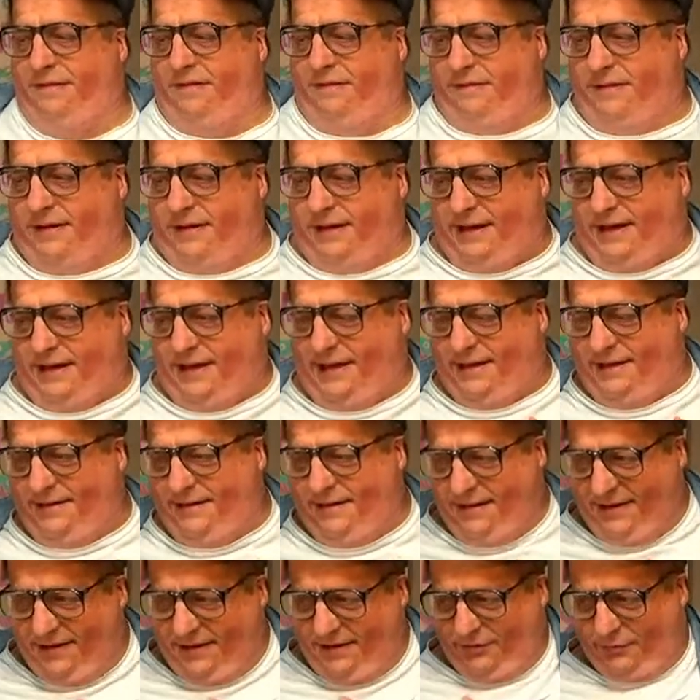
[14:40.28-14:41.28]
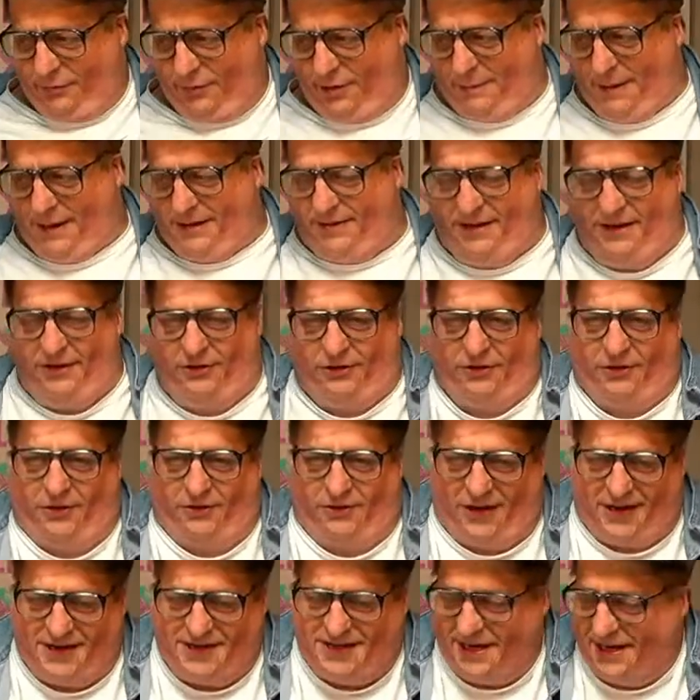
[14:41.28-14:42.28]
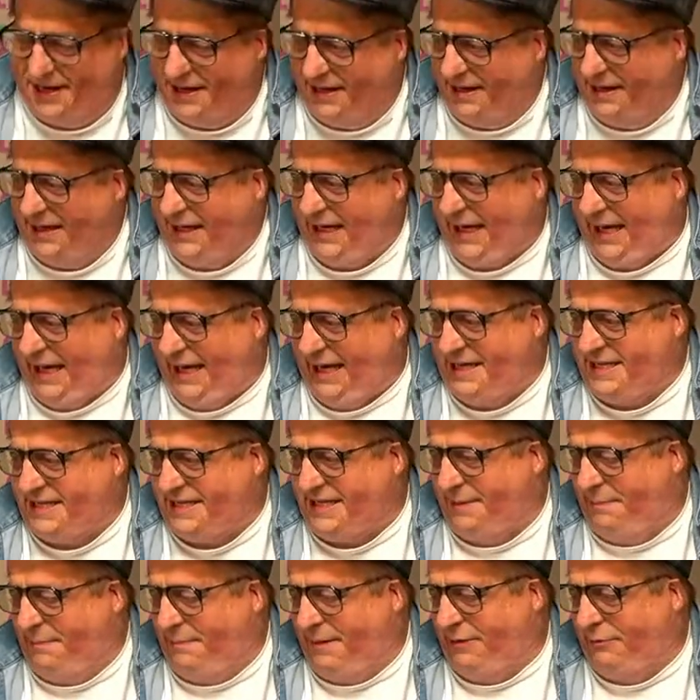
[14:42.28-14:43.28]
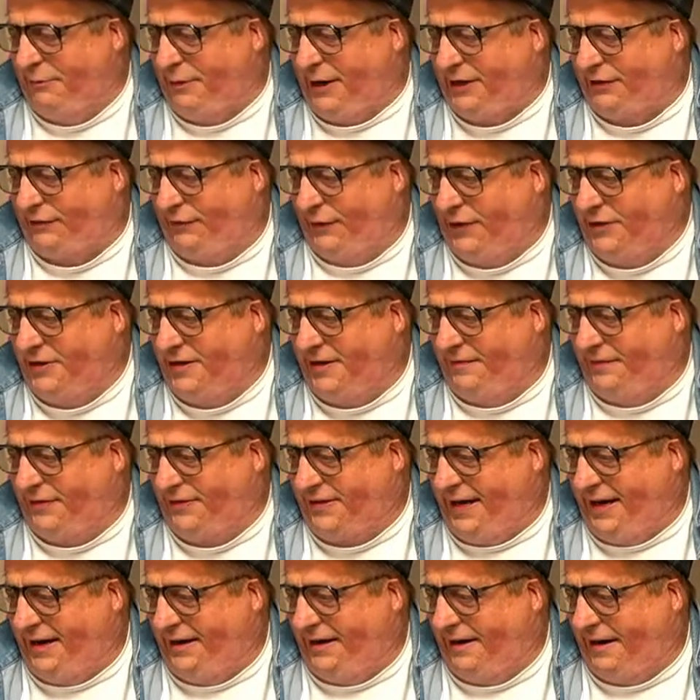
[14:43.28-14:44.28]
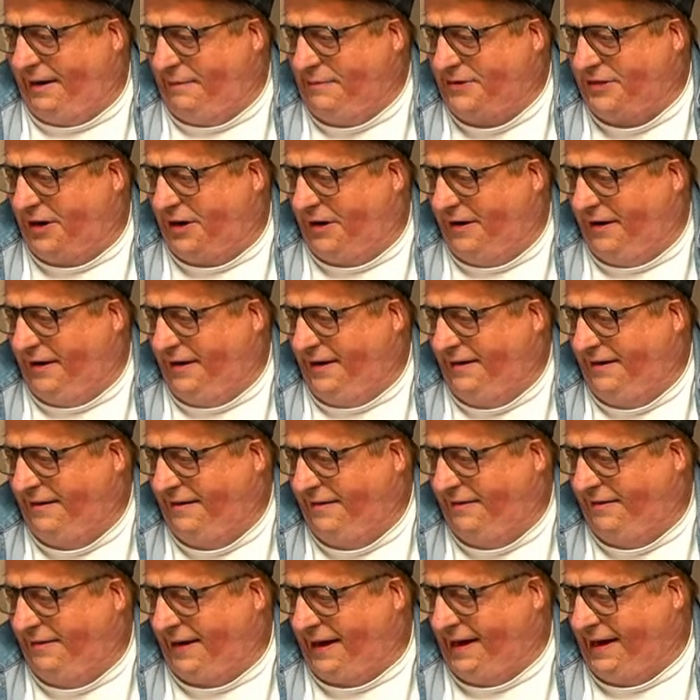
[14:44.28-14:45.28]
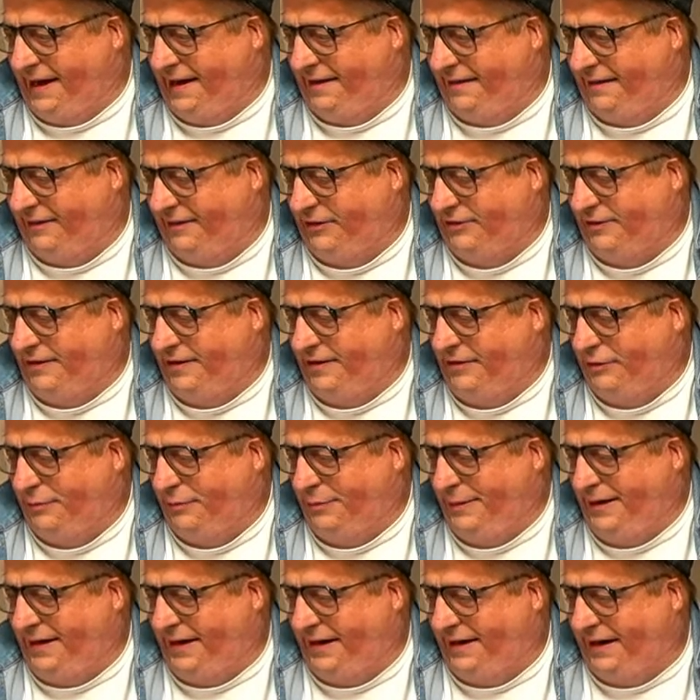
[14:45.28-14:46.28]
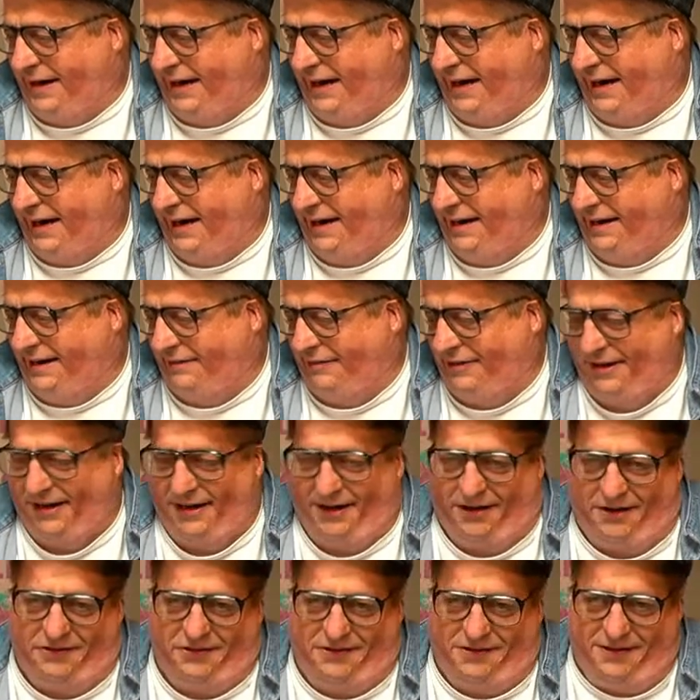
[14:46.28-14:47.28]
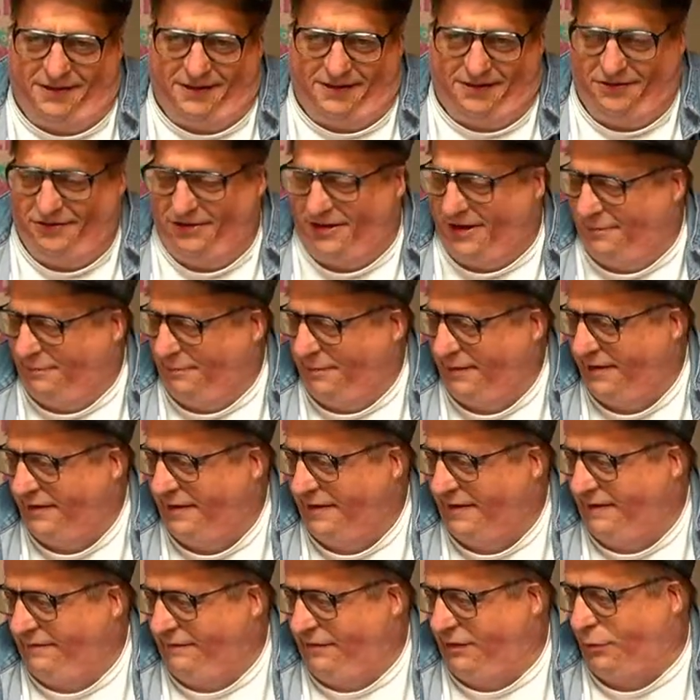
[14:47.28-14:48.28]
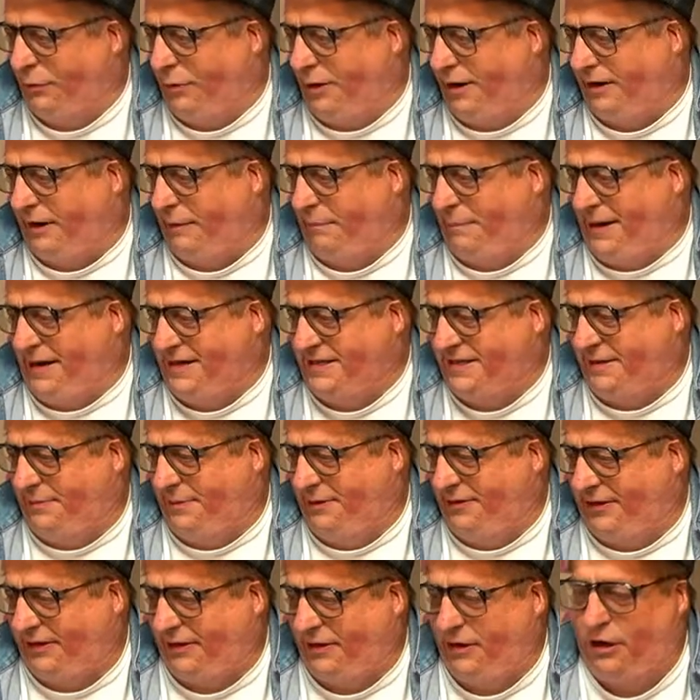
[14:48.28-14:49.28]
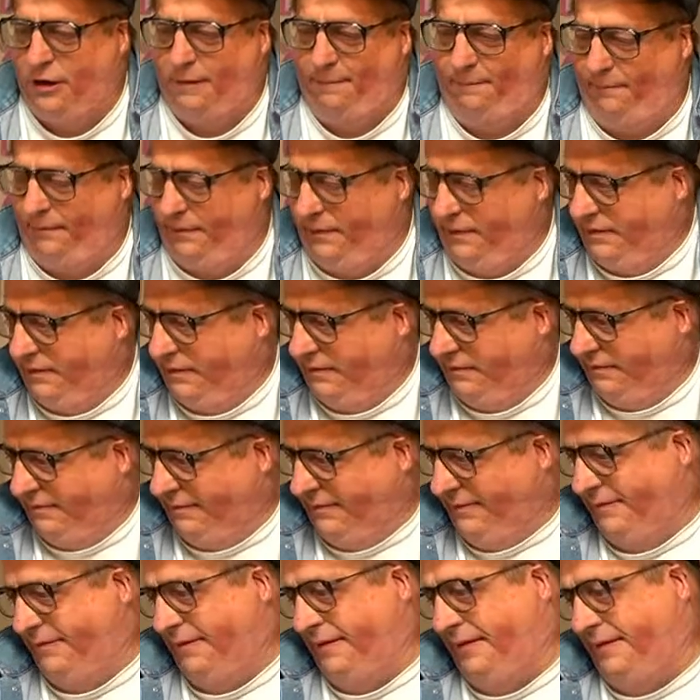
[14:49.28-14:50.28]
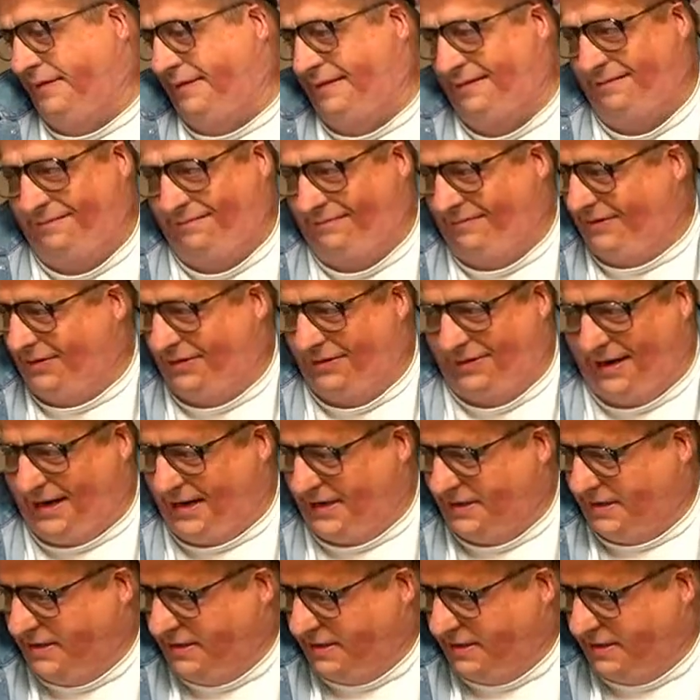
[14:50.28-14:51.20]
It's one of my t-shirt designs. It's the Midwest version of saying I'm sorry and excuse me and hi and everything else, hidden gem. If you're walking past someone, it's like, oh, don't ask.